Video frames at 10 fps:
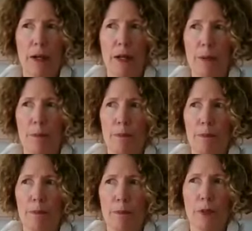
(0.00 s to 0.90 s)

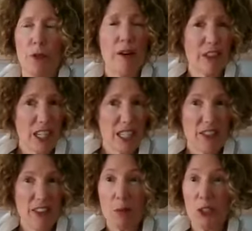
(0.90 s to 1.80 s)
Um, you have lots
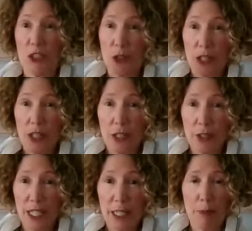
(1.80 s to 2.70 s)
of options. You could also
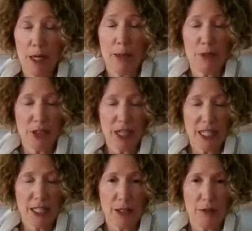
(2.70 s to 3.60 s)
take the palms of your
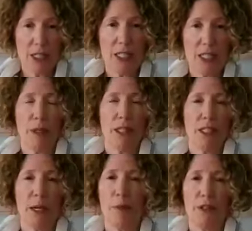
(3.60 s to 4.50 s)
hands and rest them on the
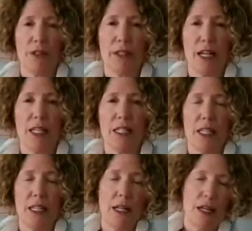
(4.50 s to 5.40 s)
top of your thighs.
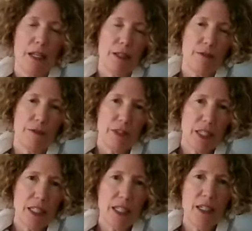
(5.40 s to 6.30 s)
And the
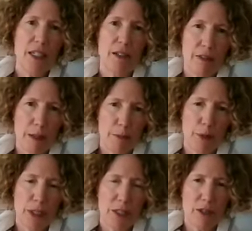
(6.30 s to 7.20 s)
feeling of that
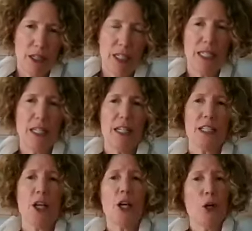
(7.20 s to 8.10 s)
point of
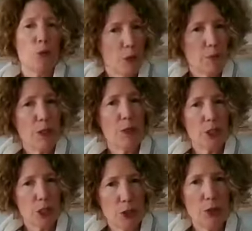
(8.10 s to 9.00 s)
contact would be
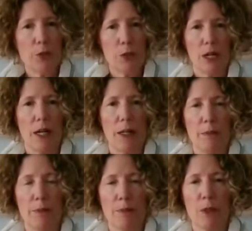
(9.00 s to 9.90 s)
what you
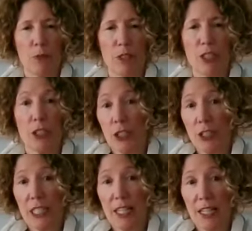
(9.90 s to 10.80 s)
um, return
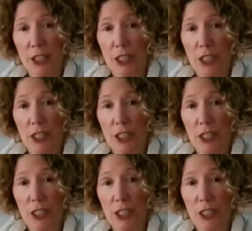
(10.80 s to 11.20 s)
your attention